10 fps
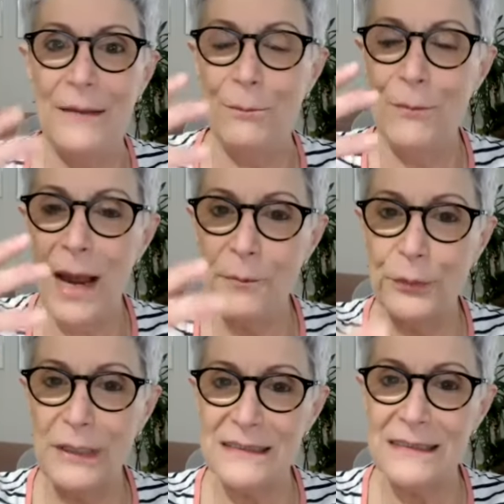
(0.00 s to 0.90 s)
My
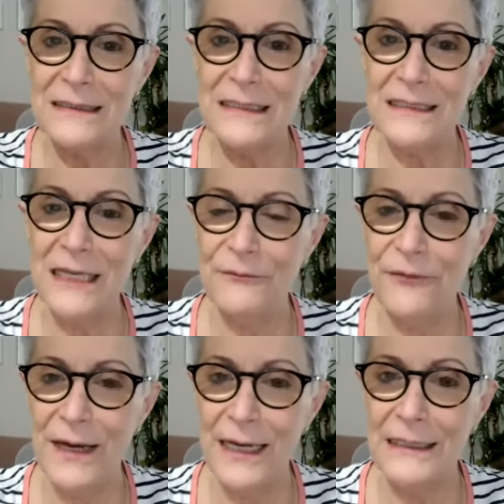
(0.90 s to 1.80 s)
present is I'm
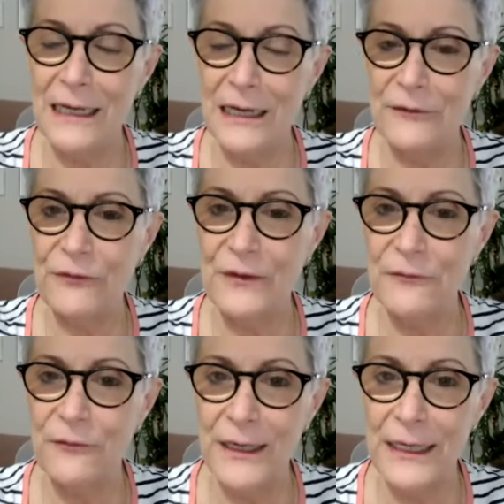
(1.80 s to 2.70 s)
fine, I
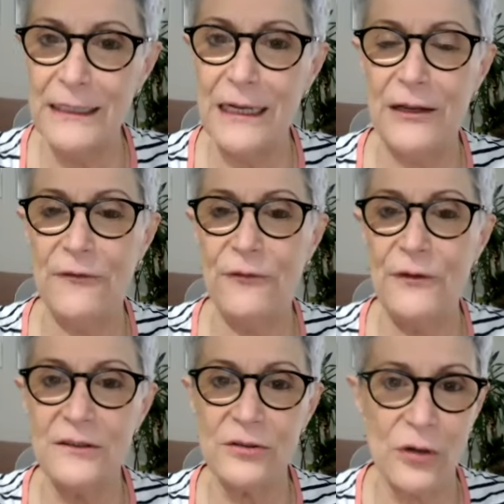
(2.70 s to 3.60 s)
feel
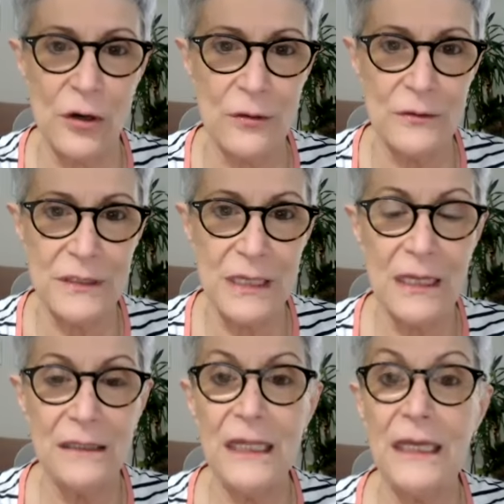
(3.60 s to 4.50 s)
strong,
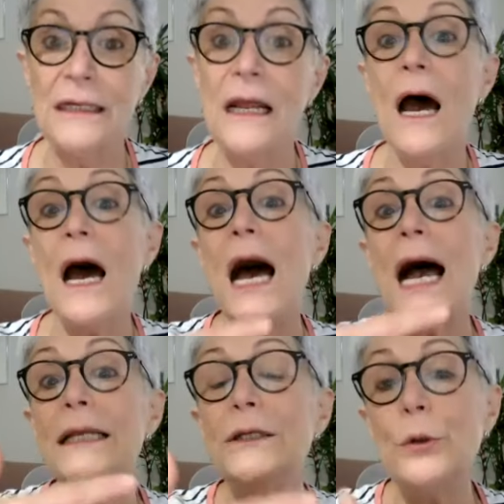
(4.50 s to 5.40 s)
then
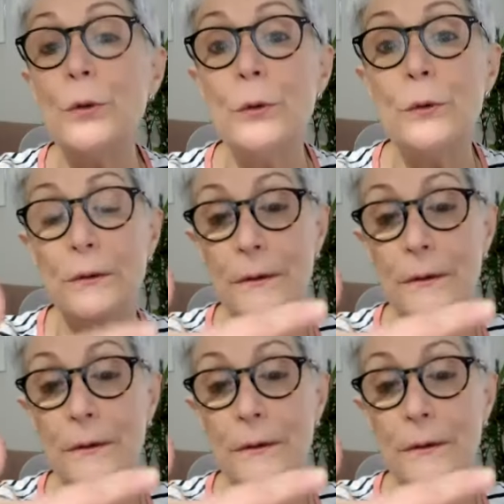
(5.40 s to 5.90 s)
I do